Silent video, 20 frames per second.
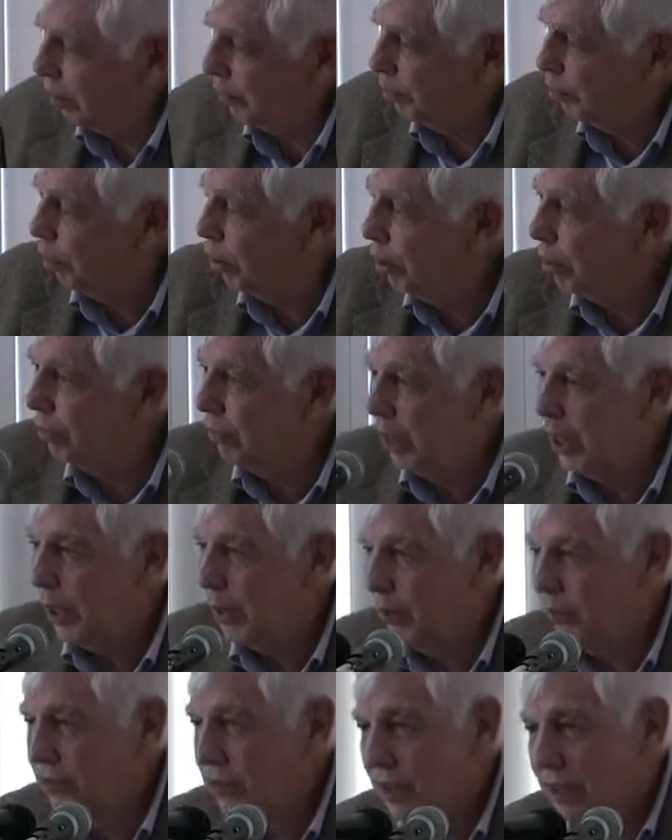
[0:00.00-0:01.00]

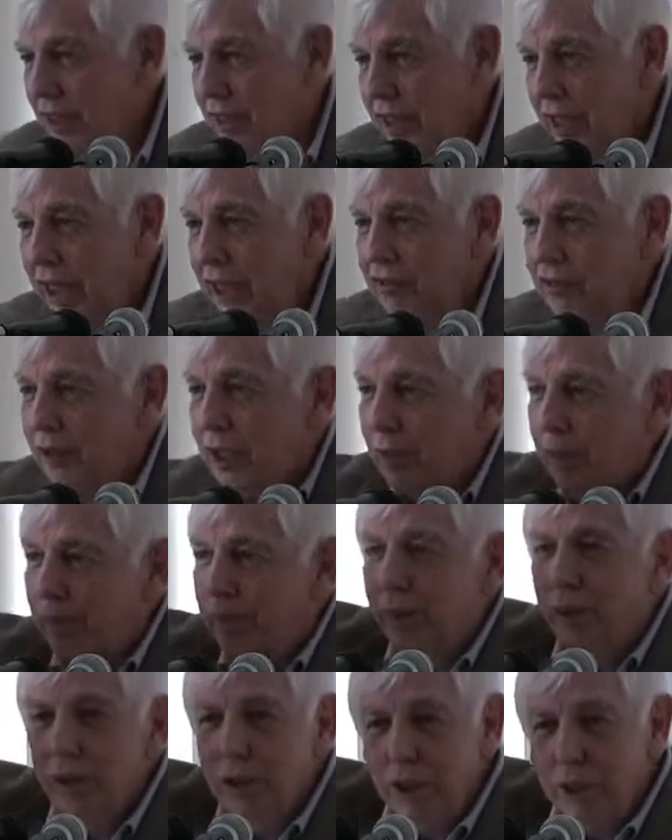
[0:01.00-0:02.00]
programs, it's a
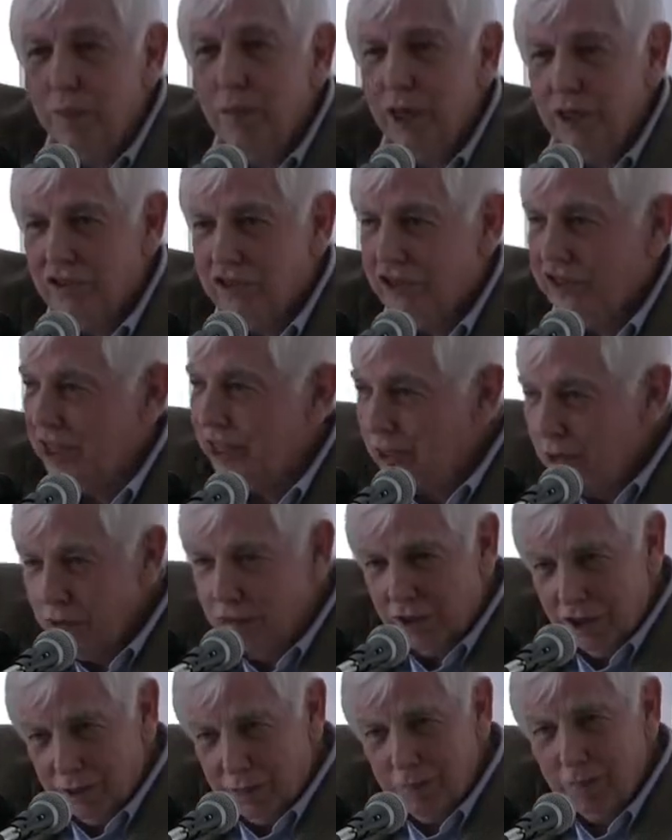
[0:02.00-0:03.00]
pretty much
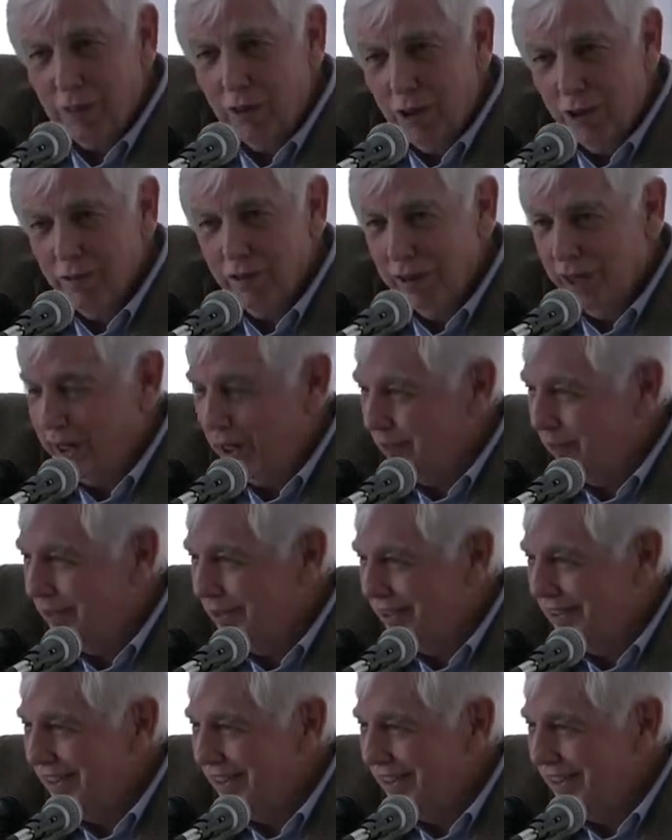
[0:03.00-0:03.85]
tilted program,